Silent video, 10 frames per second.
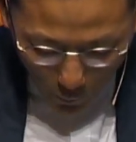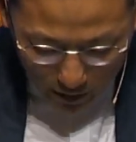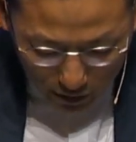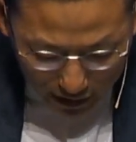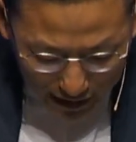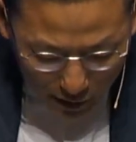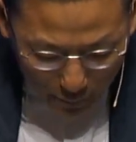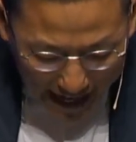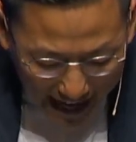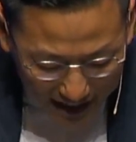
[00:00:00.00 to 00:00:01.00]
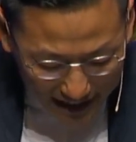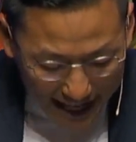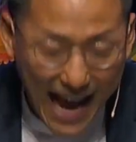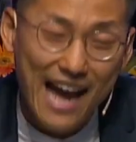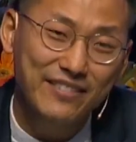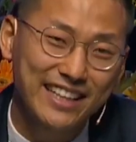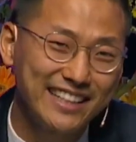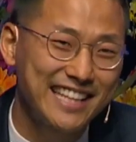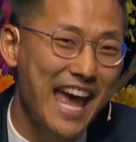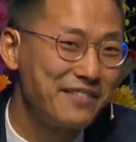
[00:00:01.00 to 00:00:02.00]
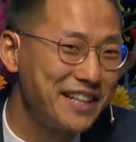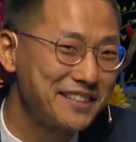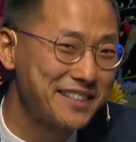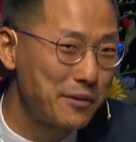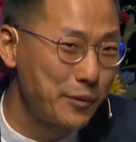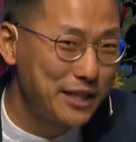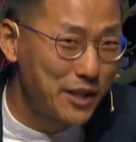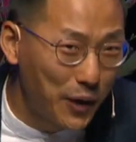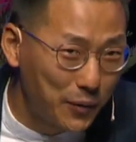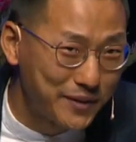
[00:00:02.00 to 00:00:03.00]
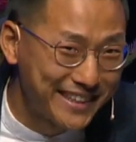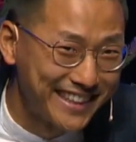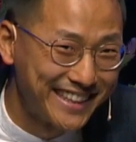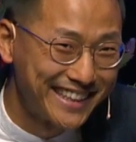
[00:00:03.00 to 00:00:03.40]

To think that we actually have it is evidence that we don't.